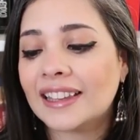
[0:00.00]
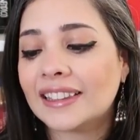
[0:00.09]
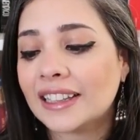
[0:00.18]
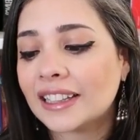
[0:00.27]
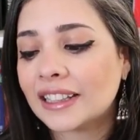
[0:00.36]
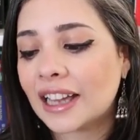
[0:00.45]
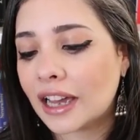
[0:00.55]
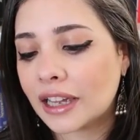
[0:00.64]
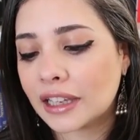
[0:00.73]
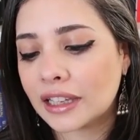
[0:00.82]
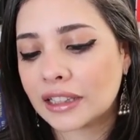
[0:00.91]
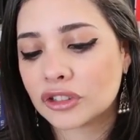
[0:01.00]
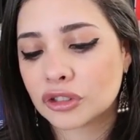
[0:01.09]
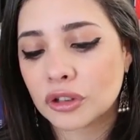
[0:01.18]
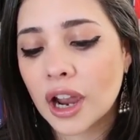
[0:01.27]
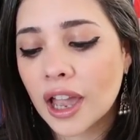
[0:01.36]
and then I
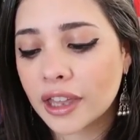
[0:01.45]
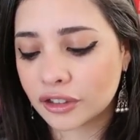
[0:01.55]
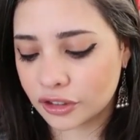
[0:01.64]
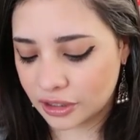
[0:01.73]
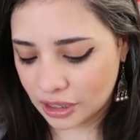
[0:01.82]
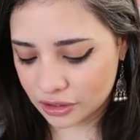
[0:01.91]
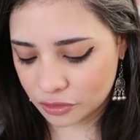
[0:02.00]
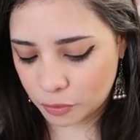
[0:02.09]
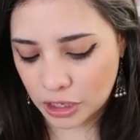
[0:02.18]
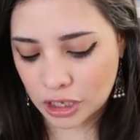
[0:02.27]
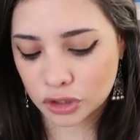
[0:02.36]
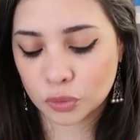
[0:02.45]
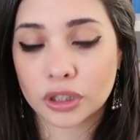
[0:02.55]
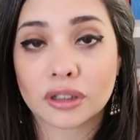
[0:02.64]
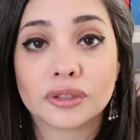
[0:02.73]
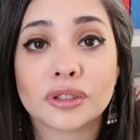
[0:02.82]
tried to get to page
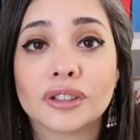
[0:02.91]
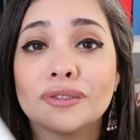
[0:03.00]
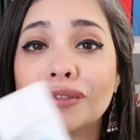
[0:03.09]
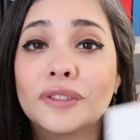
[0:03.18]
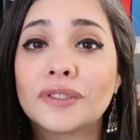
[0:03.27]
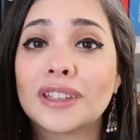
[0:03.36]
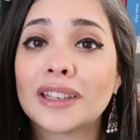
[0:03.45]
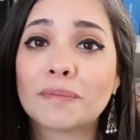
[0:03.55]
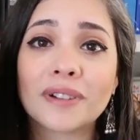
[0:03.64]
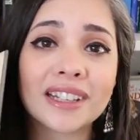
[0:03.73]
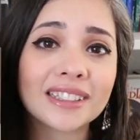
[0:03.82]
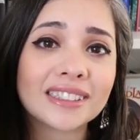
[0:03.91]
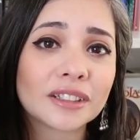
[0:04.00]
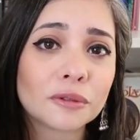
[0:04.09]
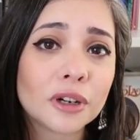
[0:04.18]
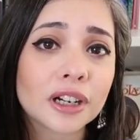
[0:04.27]
150, but it
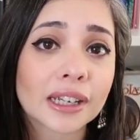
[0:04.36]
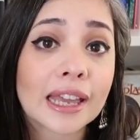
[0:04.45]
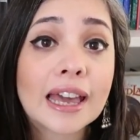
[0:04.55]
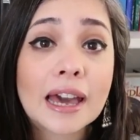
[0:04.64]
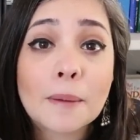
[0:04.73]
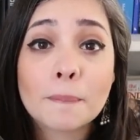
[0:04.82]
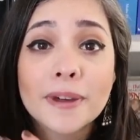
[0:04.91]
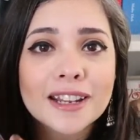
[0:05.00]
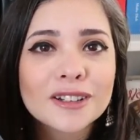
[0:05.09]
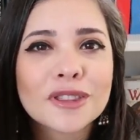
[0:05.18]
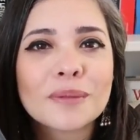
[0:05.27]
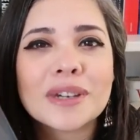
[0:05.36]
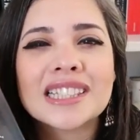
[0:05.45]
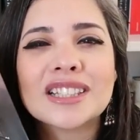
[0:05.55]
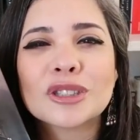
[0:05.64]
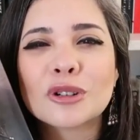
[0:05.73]
didn't work. But I know that
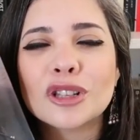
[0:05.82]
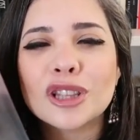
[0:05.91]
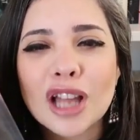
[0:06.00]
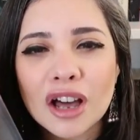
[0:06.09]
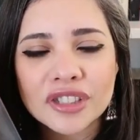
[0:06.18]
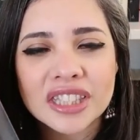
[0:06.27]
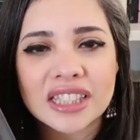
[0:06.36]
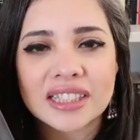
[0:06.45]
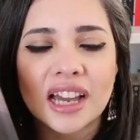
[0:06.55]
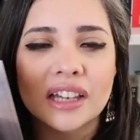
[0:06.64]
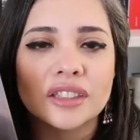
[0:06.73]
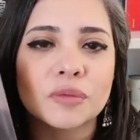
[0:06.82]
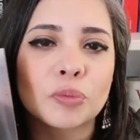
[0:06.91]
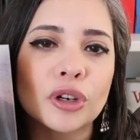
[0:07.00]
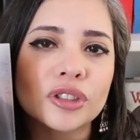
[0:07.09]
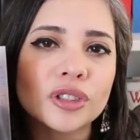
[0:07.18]
my sister loves these kinds
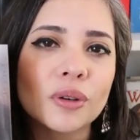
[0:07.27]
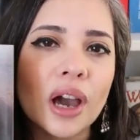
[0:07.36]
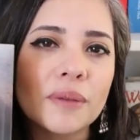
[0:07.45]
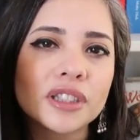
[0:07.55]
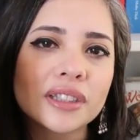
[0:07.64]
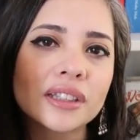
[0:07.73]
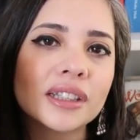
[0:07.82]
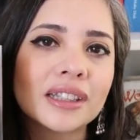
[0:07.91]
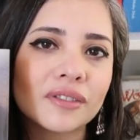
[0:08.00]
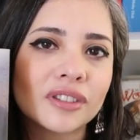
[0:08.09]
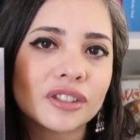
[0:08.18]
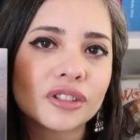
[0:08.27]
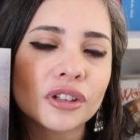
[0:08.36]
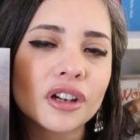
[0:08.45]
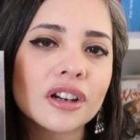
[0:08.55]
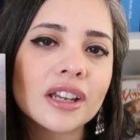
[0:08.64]
of books, so I'm just gonna gift it
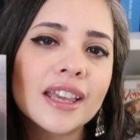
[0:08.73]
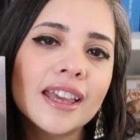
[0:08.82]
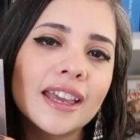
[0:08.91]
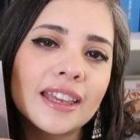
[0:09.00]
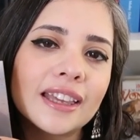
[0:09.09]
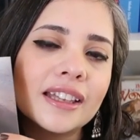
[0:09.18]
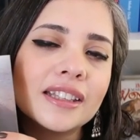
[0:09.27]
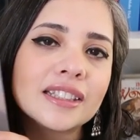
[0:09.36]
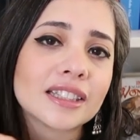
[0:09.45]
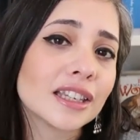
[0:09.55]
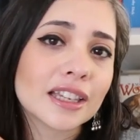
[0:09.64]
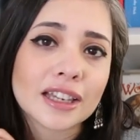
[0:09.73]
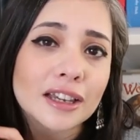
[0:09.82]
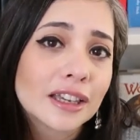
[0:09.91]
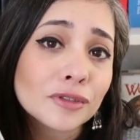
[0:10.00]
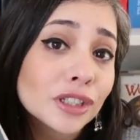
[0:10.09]
to her and
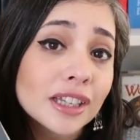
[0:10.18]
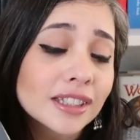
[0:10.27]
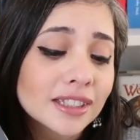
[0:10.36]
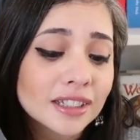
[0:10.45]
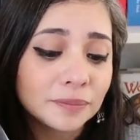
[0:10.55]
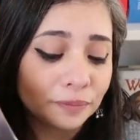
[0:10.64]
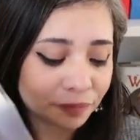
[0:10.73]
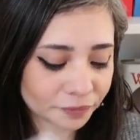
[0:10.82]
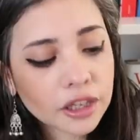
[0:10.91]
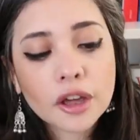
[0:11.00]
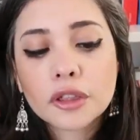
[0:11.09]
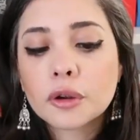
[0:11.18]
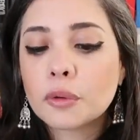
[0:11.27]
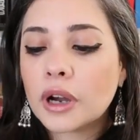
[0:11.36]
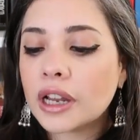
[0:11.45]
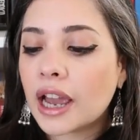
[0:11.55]
see if she likes it. The
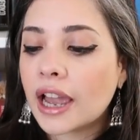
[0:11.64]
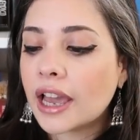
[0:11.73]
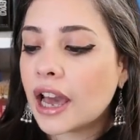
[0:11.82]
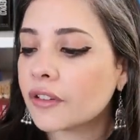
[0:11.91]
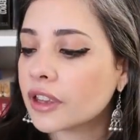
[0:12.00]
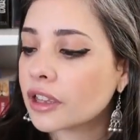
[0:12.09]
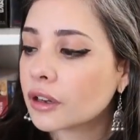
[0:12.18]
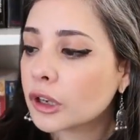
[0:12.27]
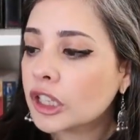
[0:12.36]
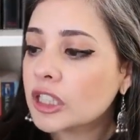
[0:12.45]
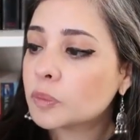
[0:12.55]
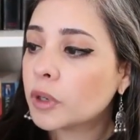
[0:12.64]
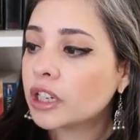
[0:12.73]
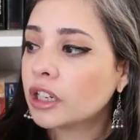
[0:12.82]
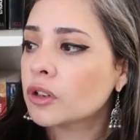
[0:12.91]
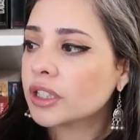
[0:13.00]
other one I have here is
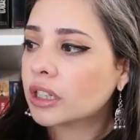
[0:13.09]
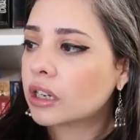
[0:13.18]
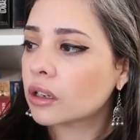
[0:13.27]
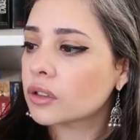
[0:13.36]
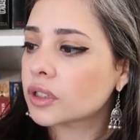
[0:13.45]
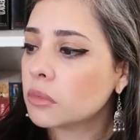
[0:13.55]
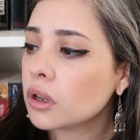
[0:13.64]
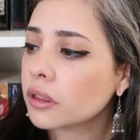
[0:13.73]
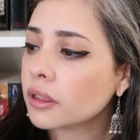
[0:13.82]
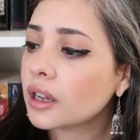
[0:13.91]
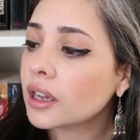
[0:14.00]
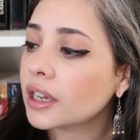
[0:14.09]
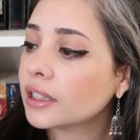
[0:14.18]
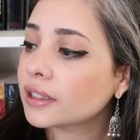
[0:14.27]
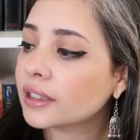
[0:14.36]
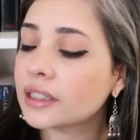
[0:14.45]
by Jose Carlos Somoza,
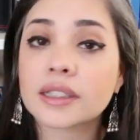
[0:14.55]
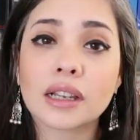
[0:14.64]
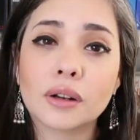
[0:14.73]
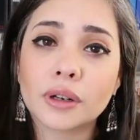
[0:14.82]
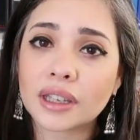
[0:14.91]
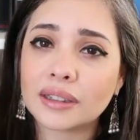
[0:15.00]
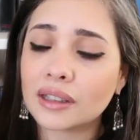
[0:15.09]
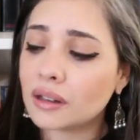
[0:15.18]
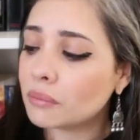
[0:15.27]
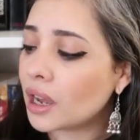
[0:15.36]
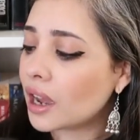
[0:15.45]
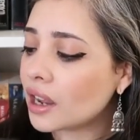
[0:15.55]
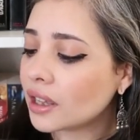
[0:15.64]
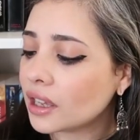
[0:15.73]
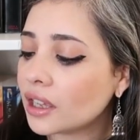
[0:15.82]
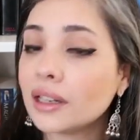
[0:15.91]
and it's El Origen del
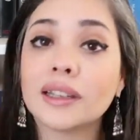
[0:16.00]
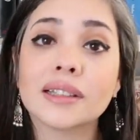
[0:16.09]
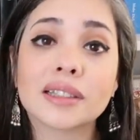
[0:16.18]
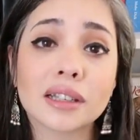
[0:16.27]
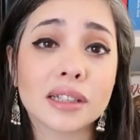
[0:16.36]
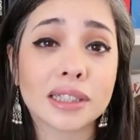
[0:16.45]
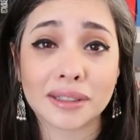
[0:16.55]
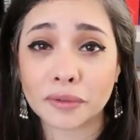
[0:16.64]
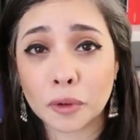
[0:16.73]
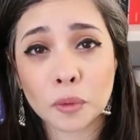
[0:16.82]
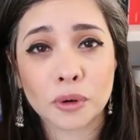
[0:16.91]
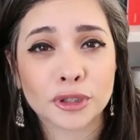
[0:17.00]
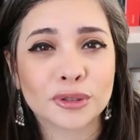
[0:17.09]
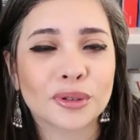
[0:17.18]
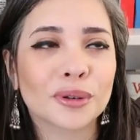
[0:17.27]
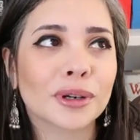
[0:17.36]
Mar, and it's a Civil War
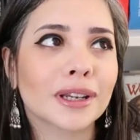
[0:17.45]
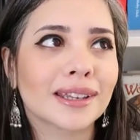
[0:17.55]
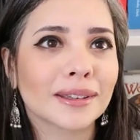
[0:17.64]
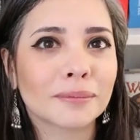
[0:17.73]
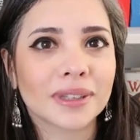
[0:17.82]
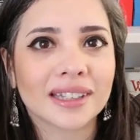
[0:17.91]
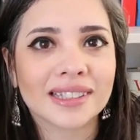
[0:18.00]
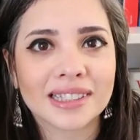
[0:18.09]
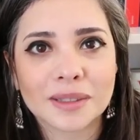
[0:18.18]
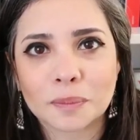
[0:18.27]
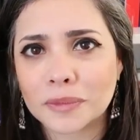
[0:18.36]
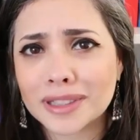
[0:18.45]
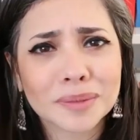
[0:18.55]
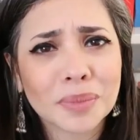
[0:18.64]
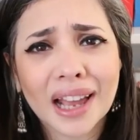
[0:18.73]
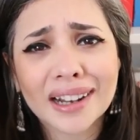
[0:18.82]
story because
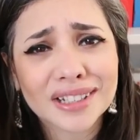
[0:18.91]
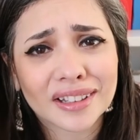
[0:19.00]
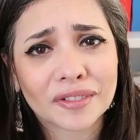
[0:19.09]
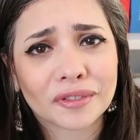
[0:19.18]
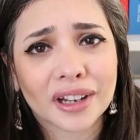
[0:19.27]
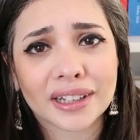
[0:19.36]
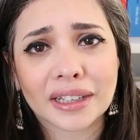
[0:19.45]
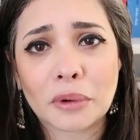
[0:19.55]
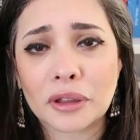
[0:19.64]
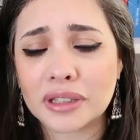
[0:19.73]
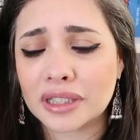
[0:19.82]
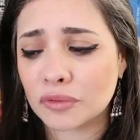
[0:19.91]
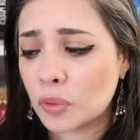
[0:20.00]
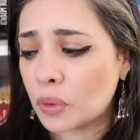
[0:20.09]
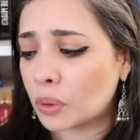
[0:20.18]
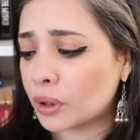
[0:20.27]
Spanish love writing about the
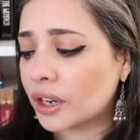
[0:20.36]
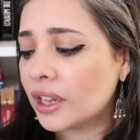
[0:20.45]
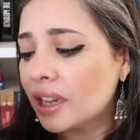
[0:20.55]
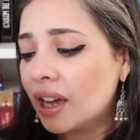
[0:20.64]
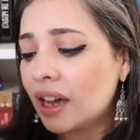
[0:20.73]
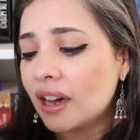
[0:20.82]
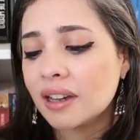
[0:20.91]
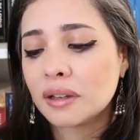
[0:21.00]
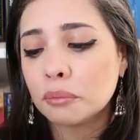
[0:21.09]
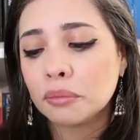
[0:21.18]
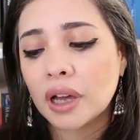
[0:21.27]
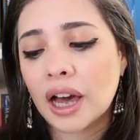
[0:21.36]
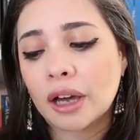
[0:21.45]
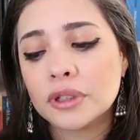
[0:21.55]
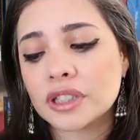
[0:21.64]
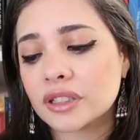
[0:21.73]
Civil War. Um,
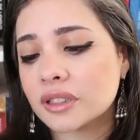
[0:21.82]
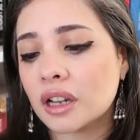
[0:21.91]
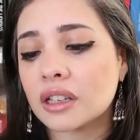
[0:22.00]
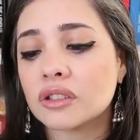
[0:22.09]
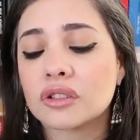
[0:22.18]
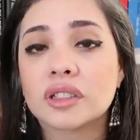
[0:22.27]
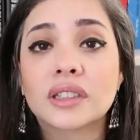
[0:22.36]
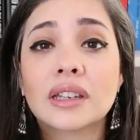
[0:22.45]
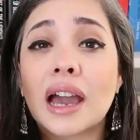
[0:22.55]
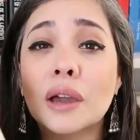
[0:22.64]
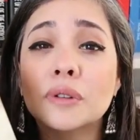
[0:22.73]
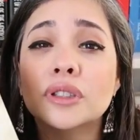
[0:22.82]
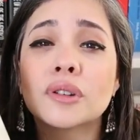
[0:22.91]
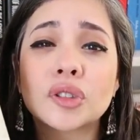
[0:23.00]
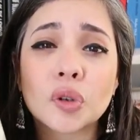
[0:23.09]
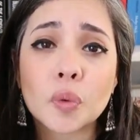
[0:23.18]
I was just not interested. I was
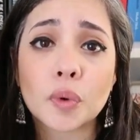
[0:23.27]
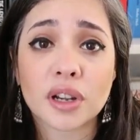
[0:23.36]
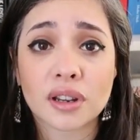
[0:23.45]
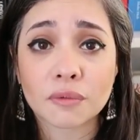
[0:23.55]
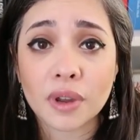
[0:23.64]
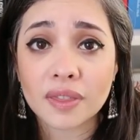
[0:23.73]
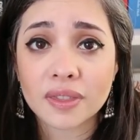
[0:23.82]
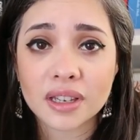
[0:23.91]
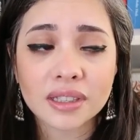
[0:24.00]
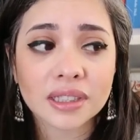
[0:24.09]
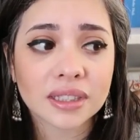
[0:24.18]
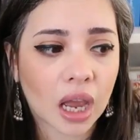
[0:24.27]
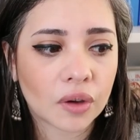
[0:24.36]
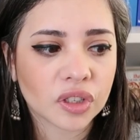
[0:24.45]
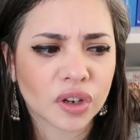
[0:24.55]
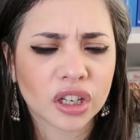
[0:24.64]
also, when I read this,
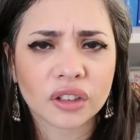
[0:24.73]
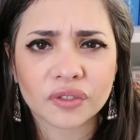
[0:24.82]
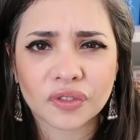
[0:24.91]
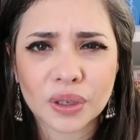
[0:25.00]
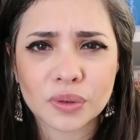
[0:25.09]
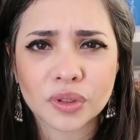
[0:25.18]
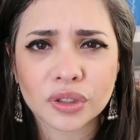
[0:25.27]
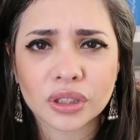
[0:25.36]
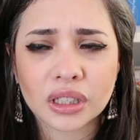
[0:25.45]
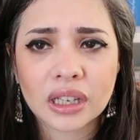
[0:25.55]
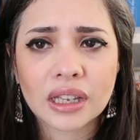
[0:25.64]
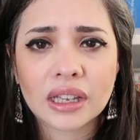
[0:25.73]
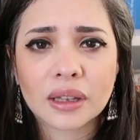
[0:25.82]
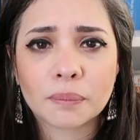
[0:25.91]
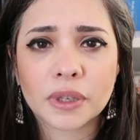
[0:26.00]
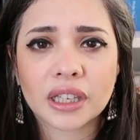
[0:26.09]
I was very confused
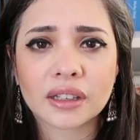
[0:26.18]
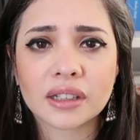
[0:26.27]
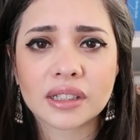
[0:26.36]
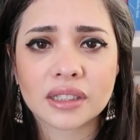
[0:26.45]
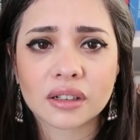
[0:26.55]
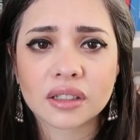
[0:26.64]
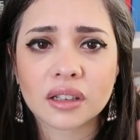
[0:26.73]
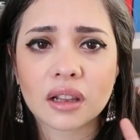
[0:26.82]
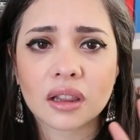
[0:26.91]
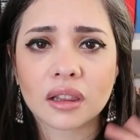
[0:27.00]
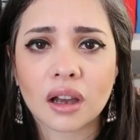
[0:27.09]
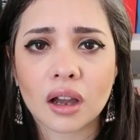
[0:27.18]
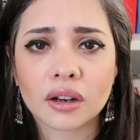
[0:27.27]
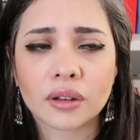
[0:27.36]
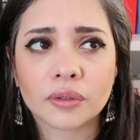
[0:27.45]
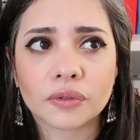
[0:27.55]
because there's a
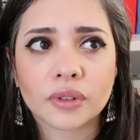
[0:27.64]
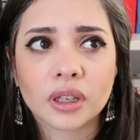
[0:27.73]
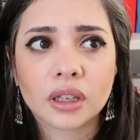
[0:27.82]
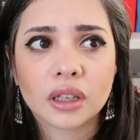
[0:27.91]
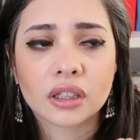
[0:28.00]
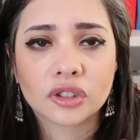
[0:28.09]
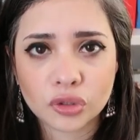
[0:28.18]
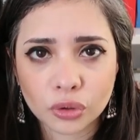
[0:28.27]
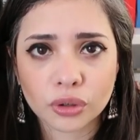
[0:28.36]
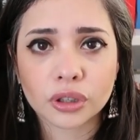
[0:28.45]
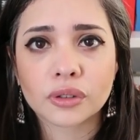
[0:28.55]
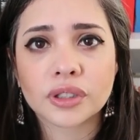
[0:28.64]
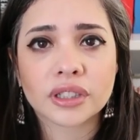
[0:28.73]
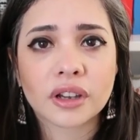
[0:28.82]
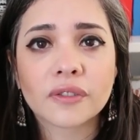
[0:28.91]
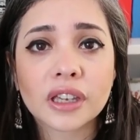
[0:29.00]
lot of historical
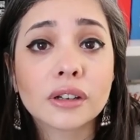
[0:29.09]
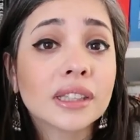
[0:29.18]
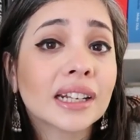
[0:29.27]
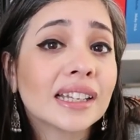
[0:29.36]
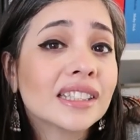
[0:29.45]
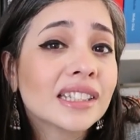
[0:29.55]
stuff here that I